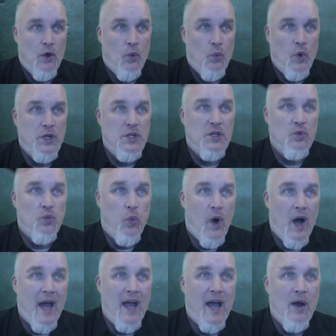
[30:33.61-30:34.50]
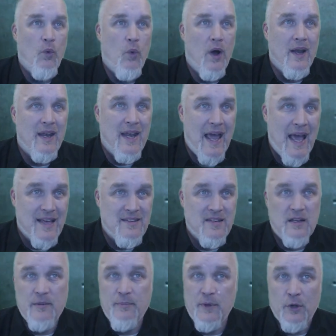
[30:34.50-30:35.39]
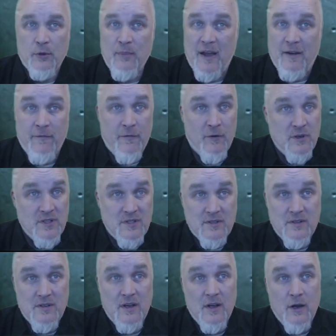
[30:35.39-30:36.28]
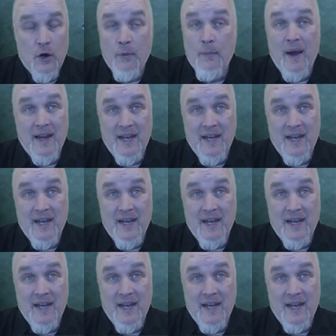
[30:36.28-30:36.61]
which is why I want NASA to build my